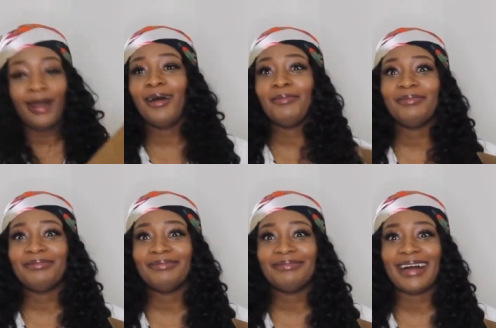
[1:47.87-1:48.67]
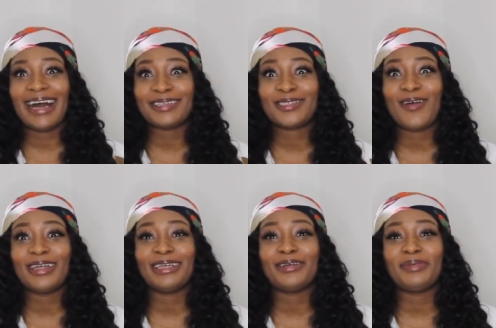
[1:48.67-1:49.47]
oh! I
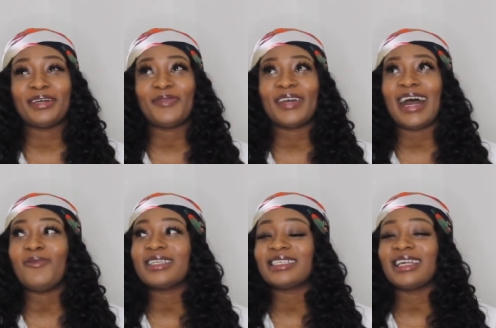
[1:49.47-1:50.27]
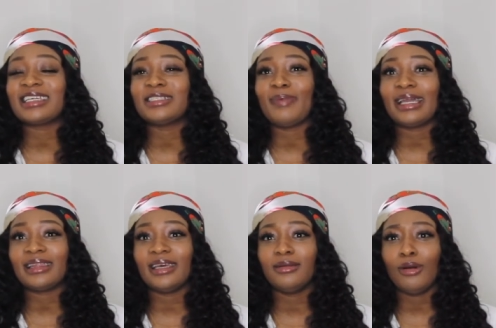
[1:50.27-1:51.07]
saw a little bit of it. I wasn't
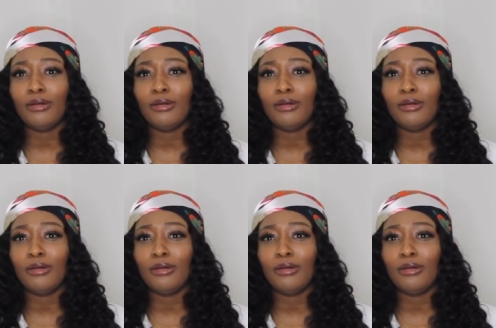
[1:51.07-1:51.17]
expecting.